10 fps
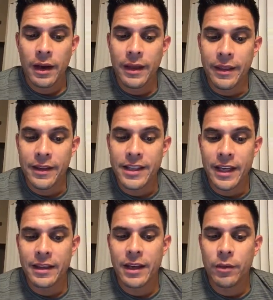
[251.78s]
And then the
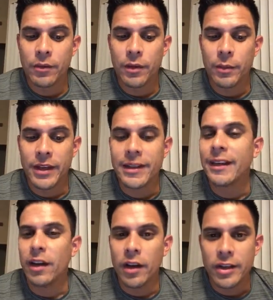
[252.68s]
second thing would be
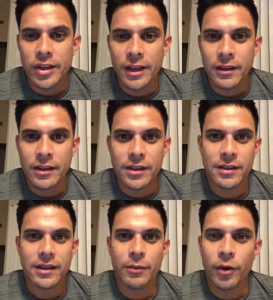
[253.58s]
technology and
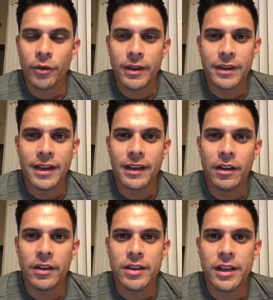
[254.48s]
just improving the
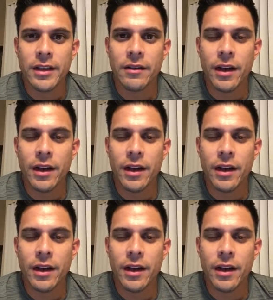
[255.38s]
technology.